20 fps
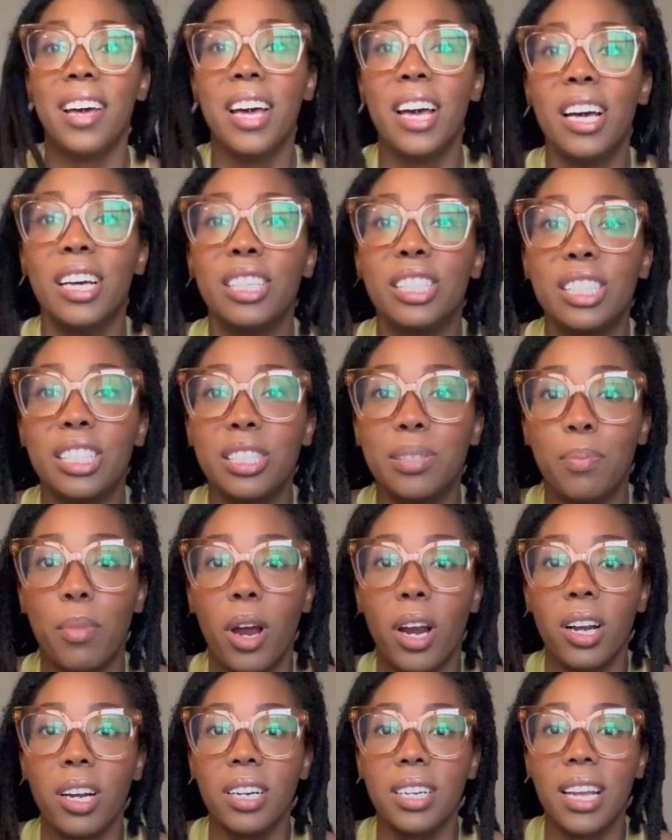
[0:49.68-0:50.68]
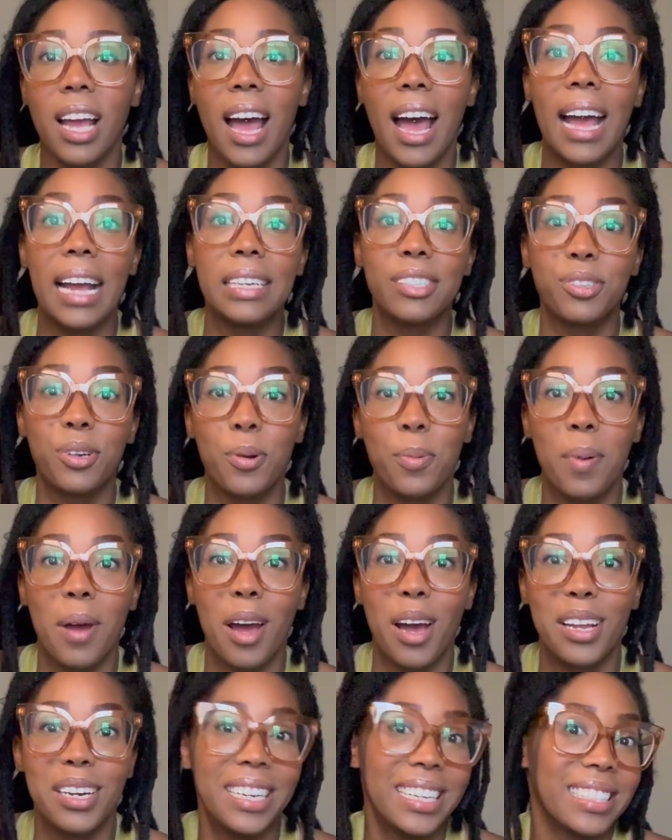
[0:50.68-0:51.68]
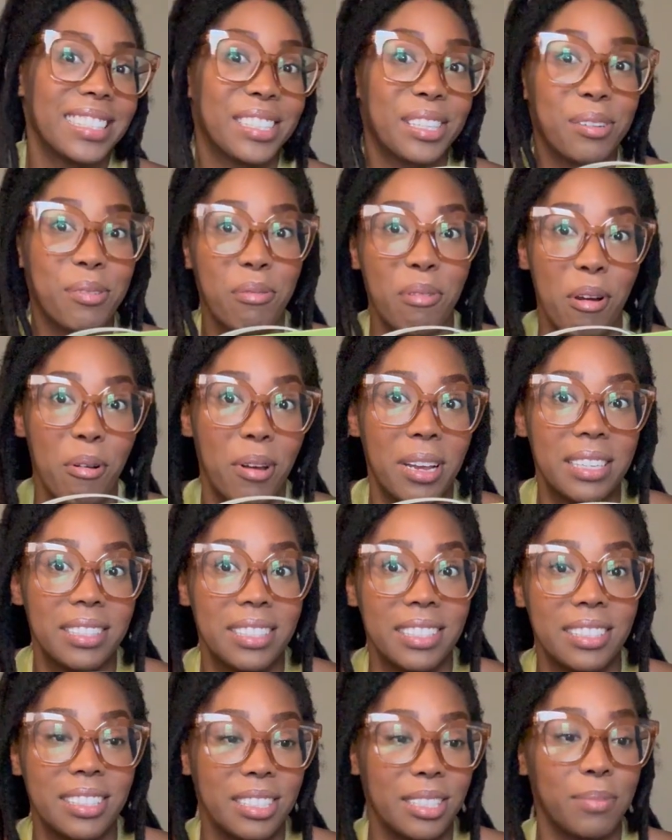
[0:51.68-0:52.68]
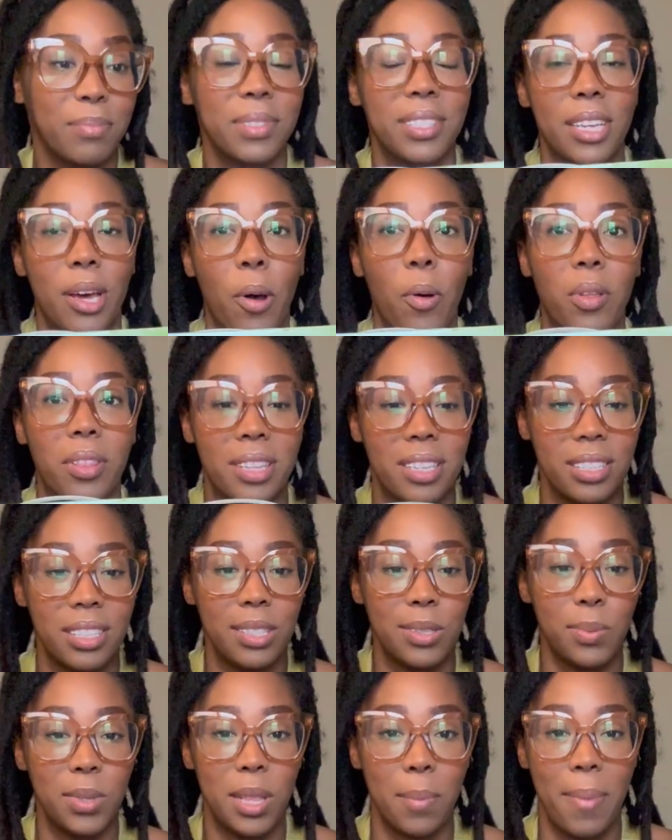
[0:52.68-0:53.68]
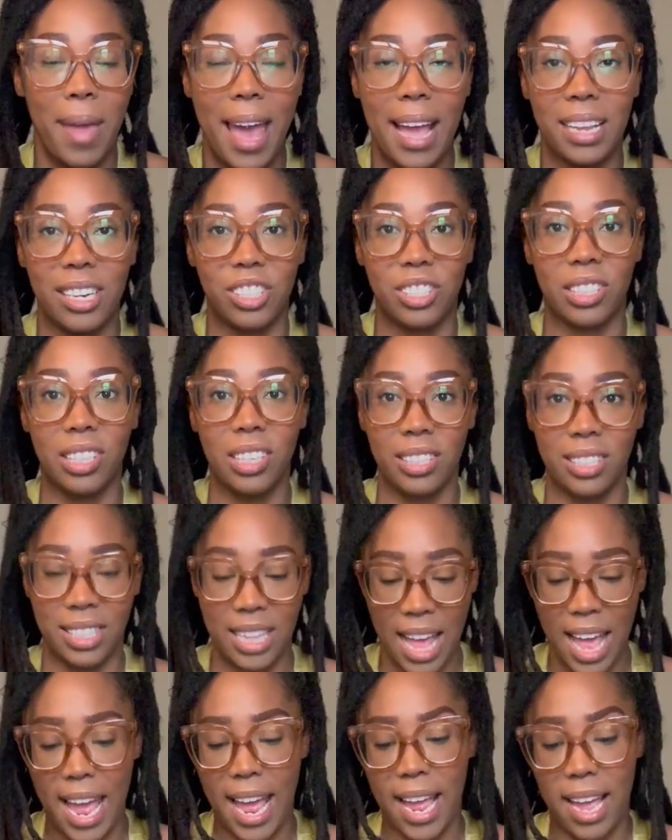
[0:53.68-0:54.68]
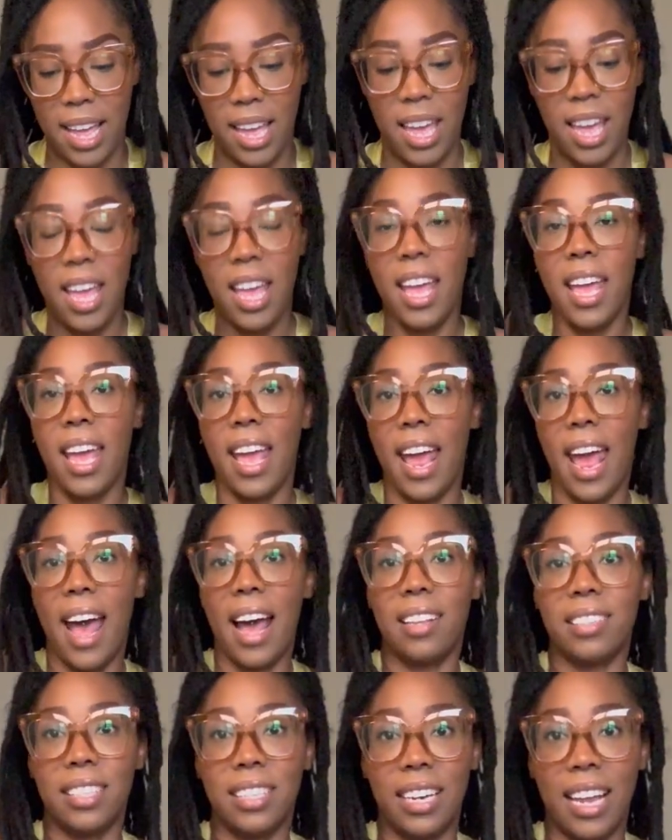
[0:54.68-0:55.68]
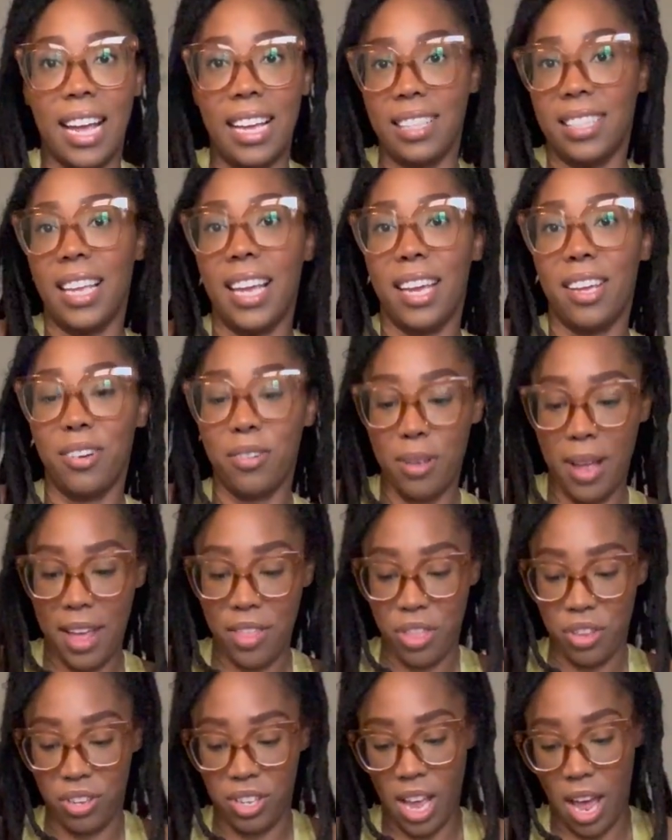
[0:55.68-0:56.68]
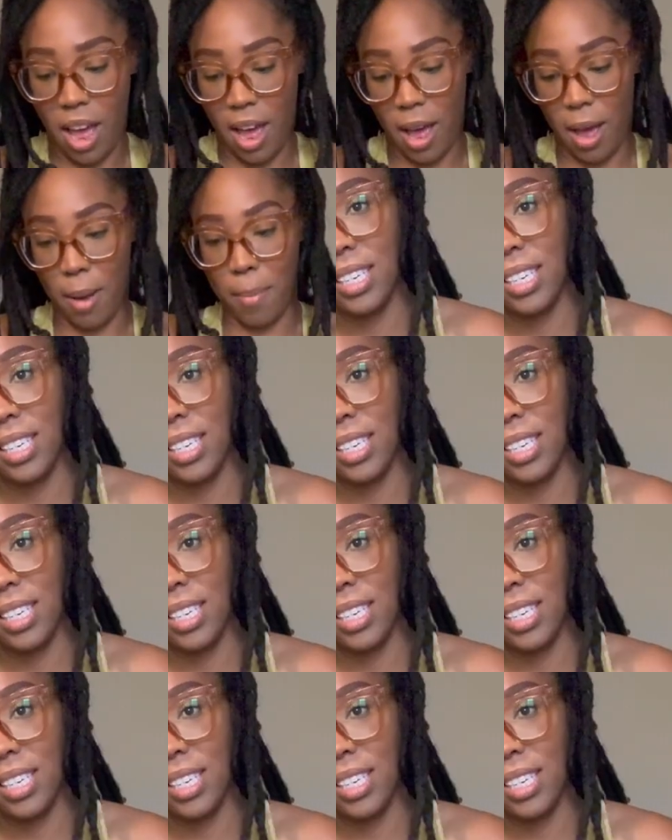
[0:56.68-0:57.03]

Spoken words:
Smart hydroponics growing system. So this is what the package looks like. It has a nice handle at the top.